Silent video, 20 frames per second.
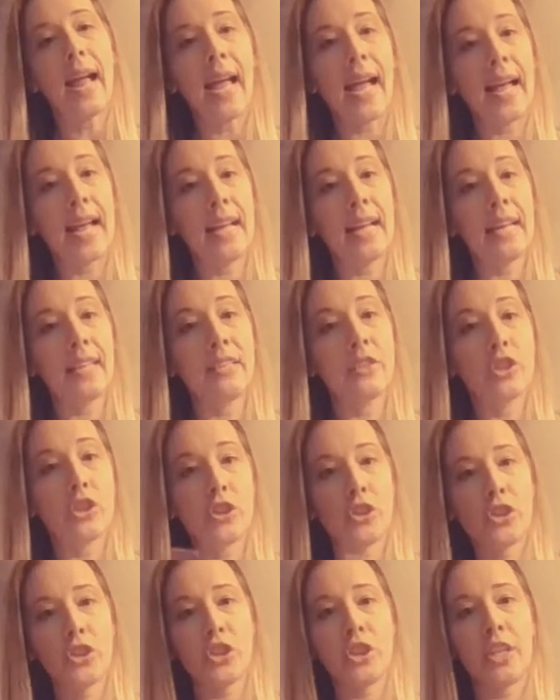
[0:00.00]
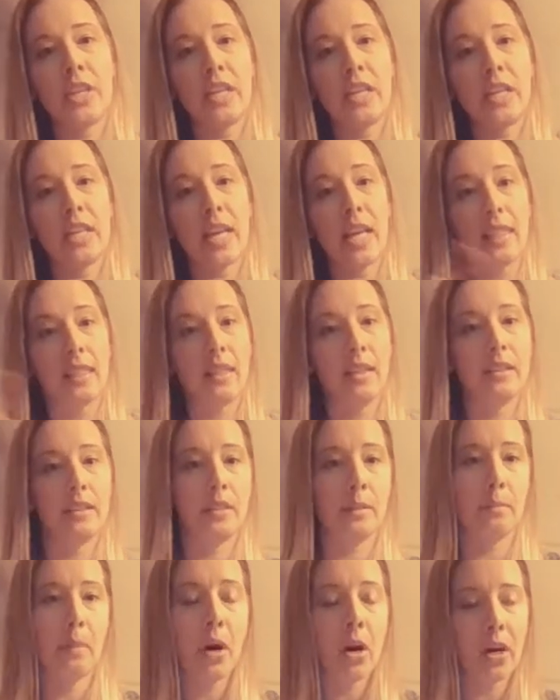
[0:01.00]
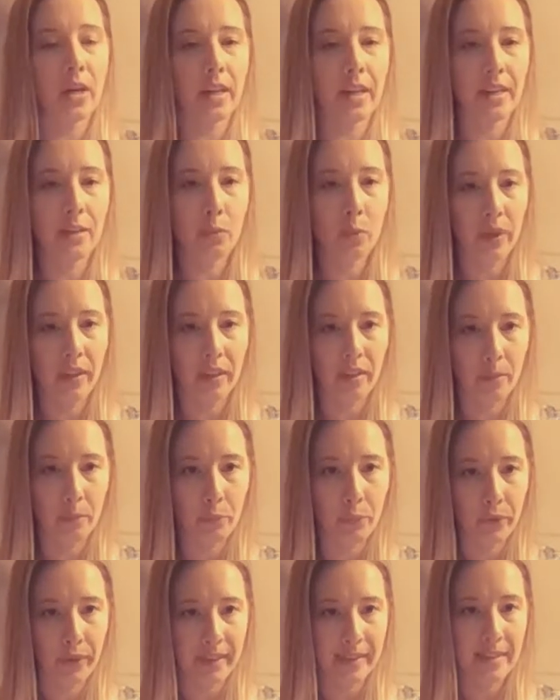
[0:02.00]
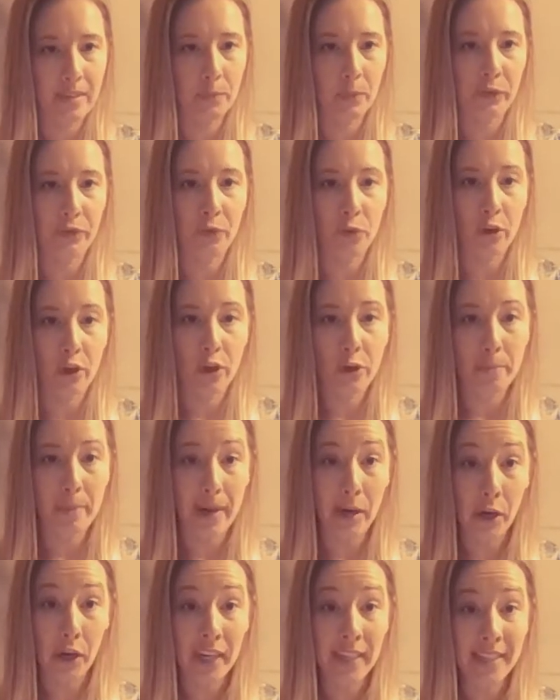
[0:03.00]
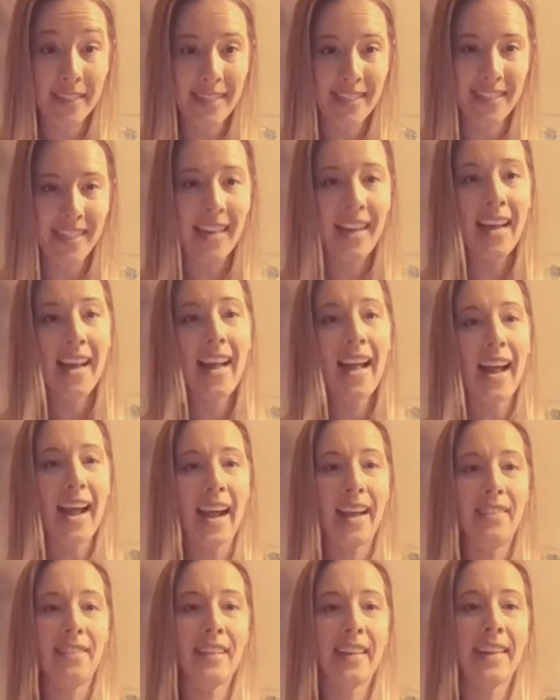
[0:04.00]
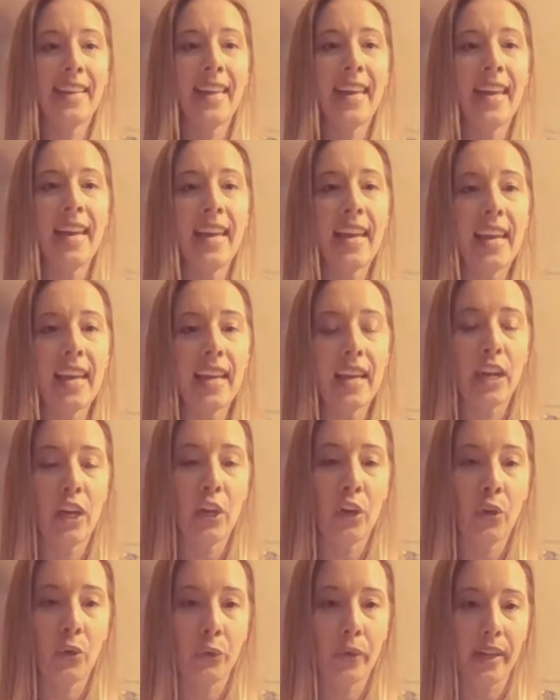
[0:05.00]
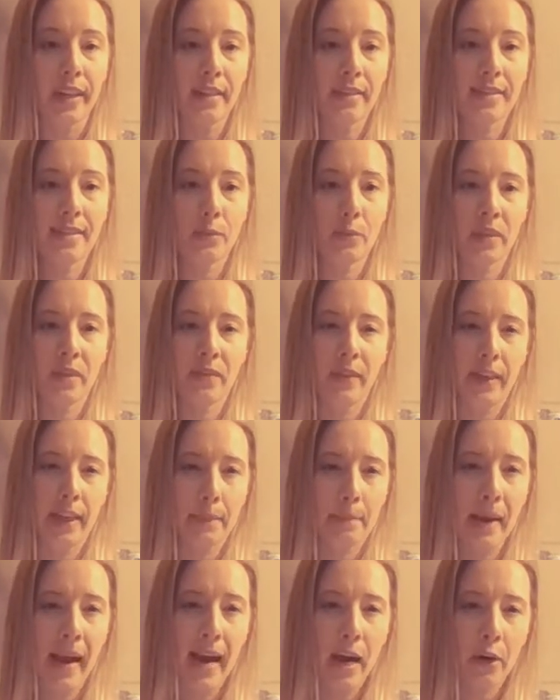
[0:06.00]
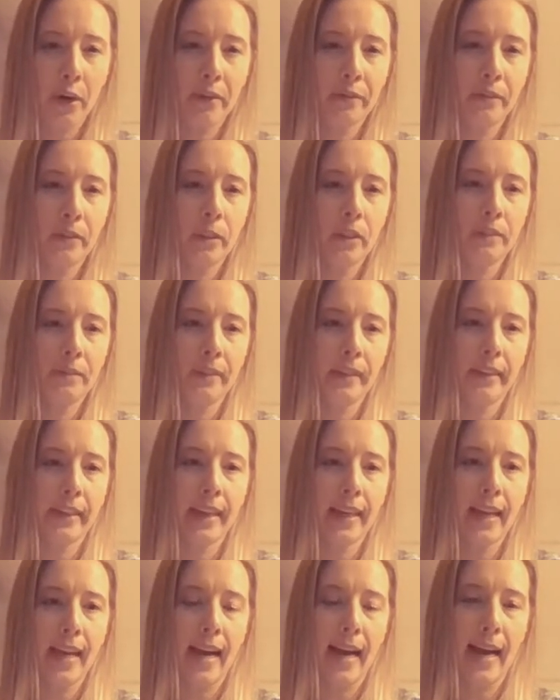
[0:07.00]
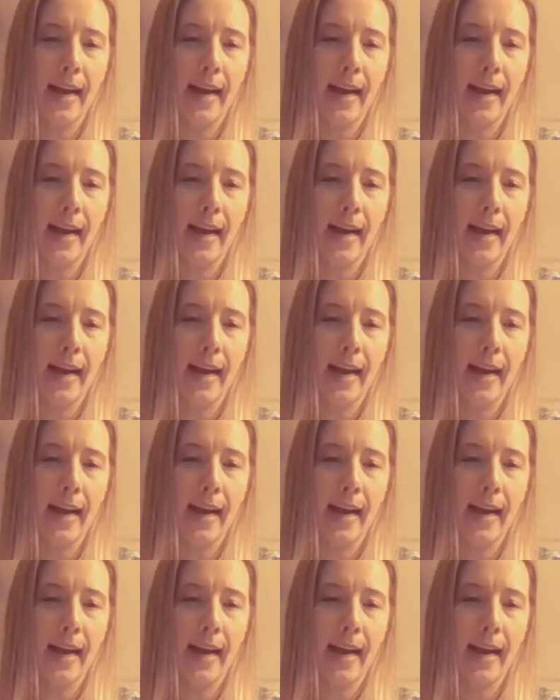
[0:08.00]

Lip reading: And she departed with the prince before her marriage. And the king in Greece was very powerful, very,